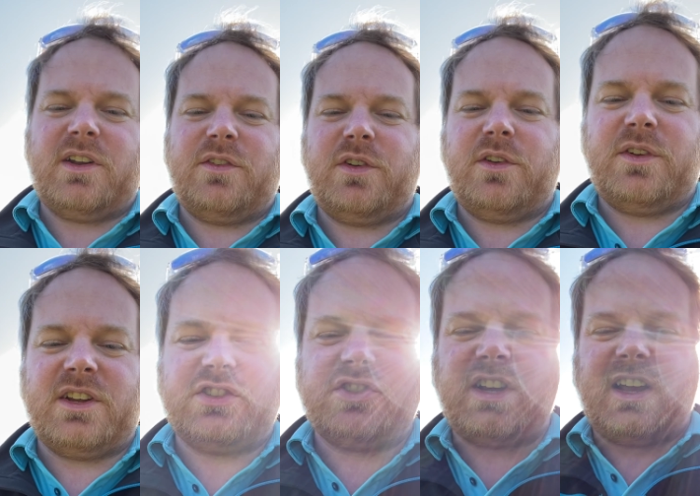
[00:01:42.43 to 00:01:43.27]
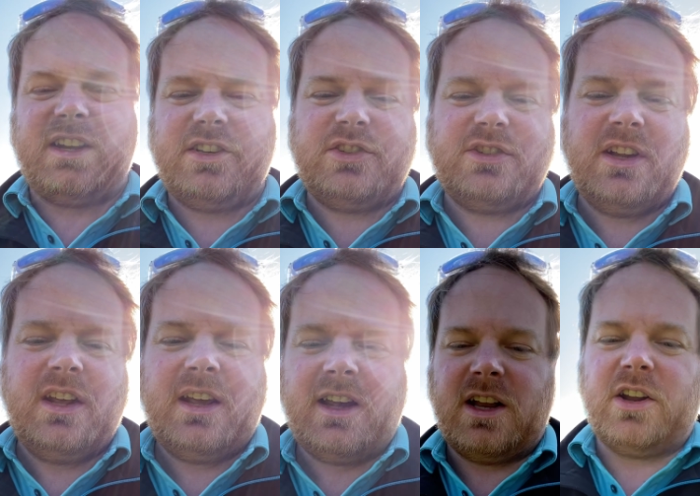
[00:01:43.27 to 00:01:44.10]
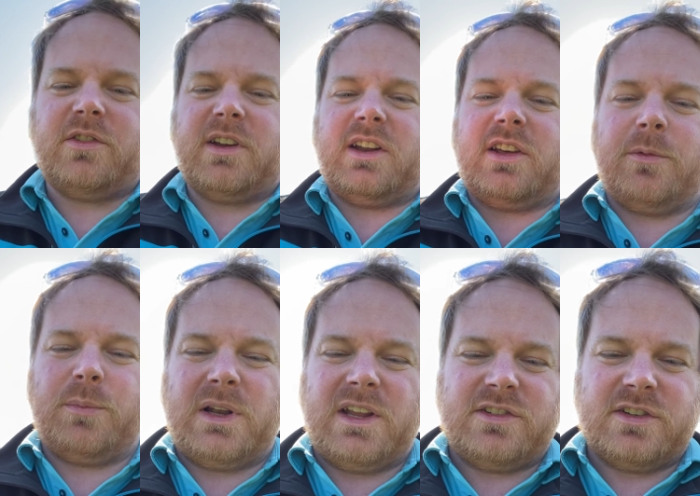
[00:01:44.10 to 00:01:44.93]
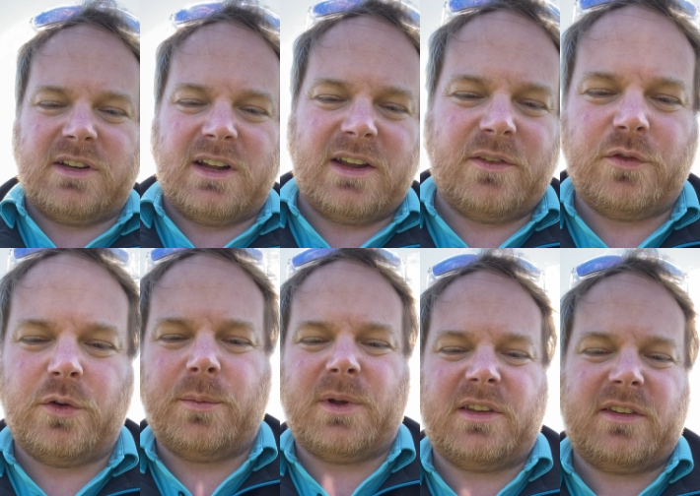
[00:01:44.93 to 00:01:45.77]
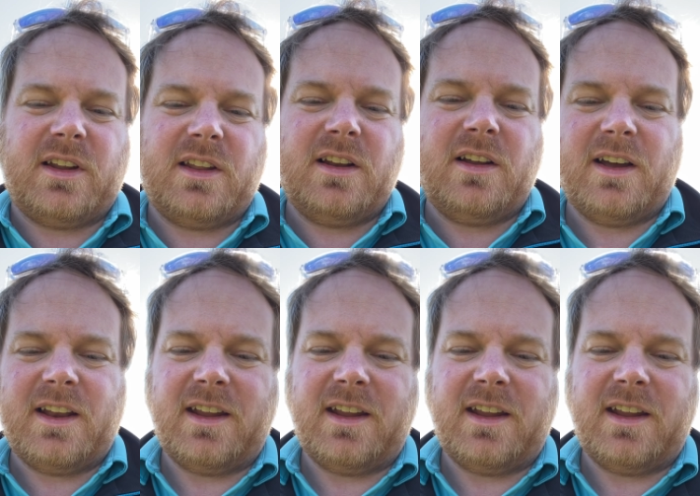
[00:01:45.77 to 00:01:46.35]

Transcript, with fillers: if you've exchanged and agreed a completion date 4 months down the line,